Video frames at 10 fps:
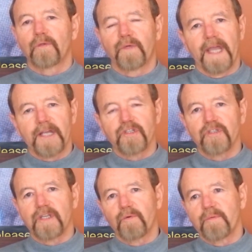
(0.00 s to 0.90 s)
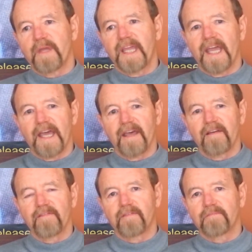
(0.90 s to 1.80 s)
reactions that we may
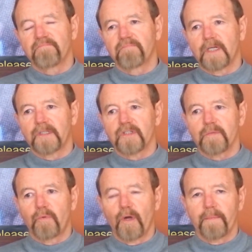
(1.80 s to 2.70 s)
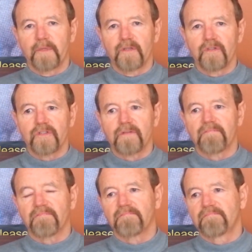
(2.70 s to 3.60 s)
have, our disappointments,
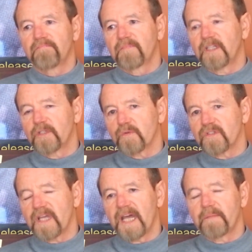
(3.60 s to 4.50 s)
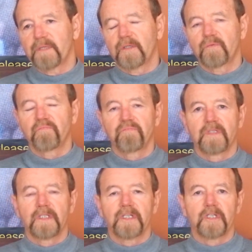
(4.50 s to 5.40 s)
things we're sad about,
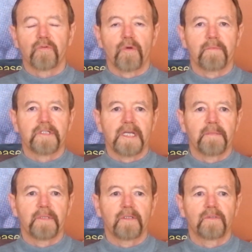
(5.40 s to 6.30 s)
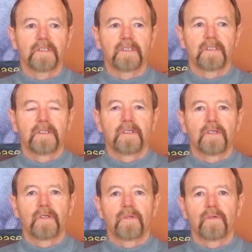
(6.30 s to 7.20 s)
things we're upset about,
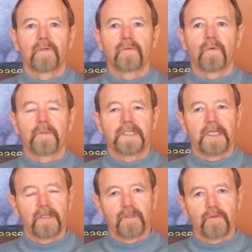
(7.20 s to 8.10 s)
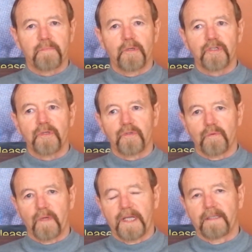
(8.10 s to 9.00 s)
what we tend to do is push those
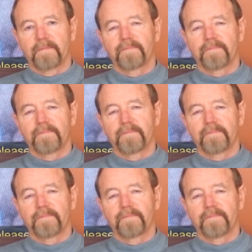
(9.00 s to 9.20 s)
away.